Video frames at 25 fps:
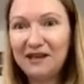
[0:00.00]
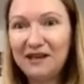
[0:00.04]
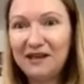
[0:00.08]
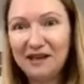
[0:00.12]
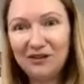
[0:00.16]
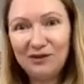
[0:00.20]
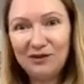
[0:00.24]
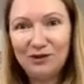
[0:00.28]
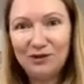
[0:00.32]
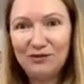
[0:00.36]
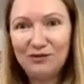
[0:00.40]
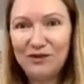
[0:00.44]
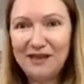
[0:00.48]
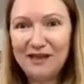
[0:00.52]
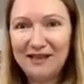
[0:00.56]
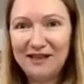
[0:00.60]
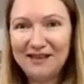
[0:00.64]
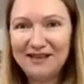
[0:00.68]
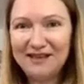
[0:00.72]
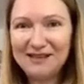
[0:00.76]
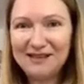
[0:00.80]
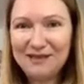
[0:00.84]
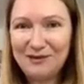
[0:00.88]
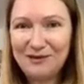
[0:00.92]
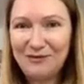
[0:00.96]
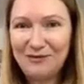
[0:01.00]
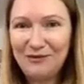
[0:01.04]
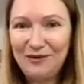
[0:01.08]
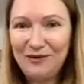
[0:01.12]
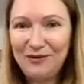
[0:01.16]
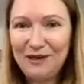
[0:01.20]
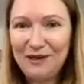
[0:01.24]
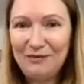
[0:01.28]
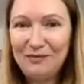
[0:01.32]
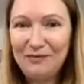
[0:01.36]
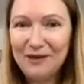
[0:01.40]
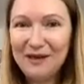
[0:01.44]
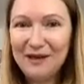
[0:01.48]
you already got some
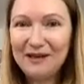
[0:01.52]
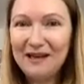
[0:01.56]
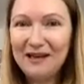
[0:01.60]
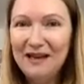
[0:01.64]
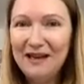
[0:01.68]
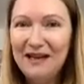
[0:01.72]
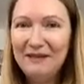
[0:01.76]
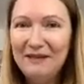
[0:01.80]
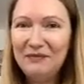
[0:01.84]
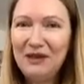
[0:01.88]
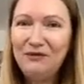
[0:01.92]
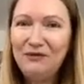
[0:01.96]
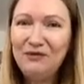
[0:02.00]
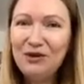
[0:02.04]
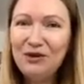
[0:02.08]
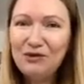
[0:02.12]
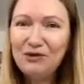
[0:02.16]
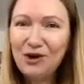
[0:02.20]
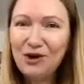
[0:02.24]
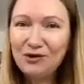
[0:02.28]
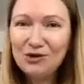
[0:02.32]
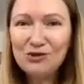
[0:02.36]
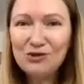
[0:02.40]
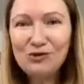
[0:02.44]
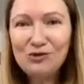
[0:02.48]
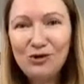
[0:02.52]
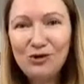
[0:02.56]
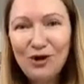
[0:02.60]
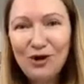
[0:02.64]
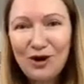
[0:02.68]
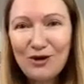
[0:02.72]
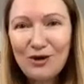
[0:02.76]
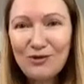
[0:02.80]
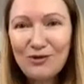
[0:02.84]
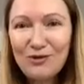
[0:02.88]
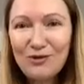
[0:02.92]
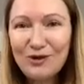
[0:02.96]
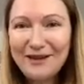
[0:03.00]
feedback. If you go too
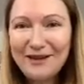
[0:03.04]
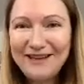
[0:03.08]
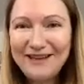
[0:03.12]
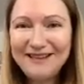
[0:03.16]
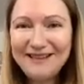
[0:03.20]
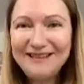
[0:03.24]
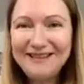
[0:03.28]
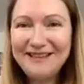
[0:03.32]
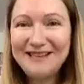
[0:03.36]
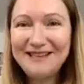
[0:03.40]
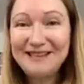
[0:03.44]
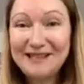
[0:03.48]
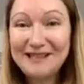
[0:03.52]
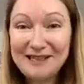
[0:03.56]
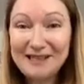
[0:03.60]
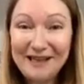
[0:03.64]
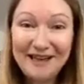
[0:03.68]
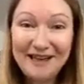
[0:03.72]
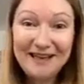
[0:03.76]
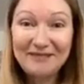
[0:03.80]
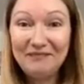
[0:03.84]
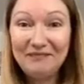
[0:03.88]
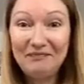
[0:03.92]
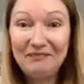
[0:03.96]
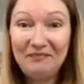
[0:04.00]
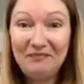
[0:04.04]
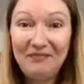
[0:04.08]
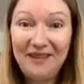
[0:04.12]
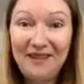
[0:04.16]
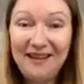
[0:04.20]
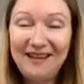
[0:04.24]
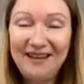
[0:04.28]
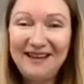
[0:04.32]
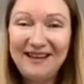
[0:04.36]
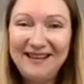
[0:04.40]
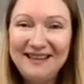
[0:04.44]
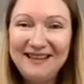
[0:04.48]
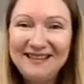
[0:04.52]
low and it's like,
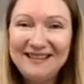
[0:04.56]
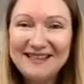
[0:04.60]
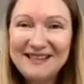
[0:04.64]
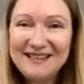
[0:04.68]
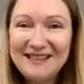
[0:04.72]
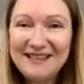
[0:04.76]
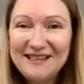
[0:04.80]
it's